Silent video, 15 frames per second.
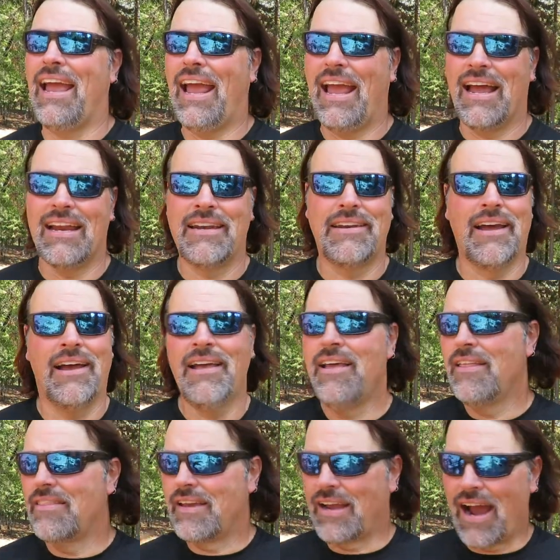and
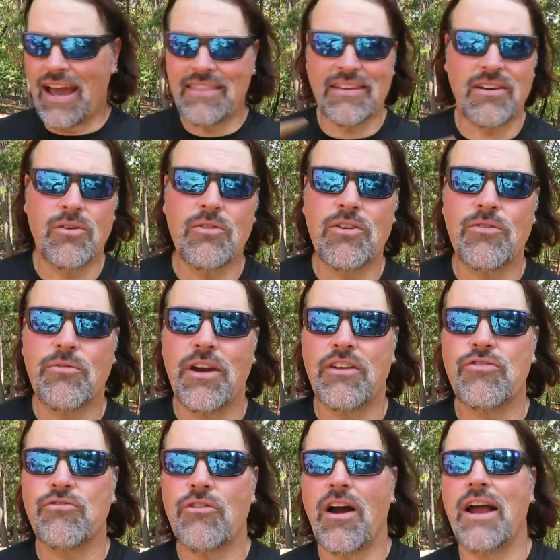the guy that owned the
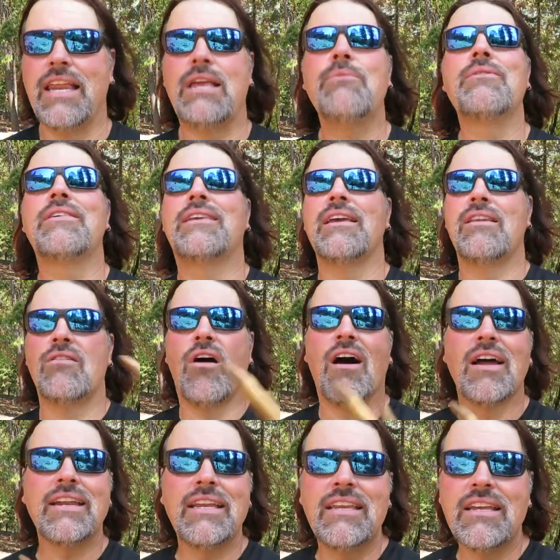restaurant, he was getting
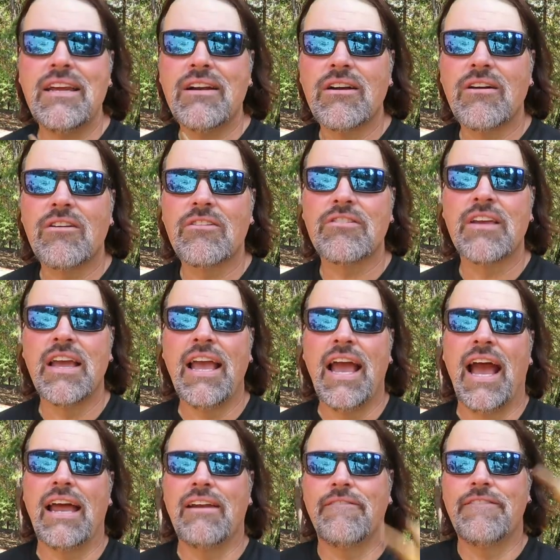on in years,
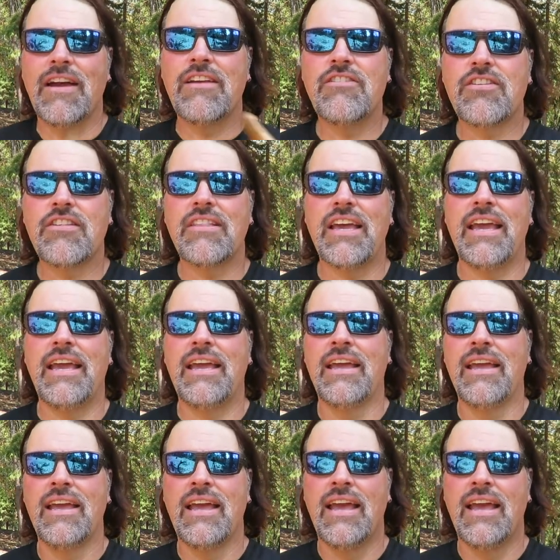and eventually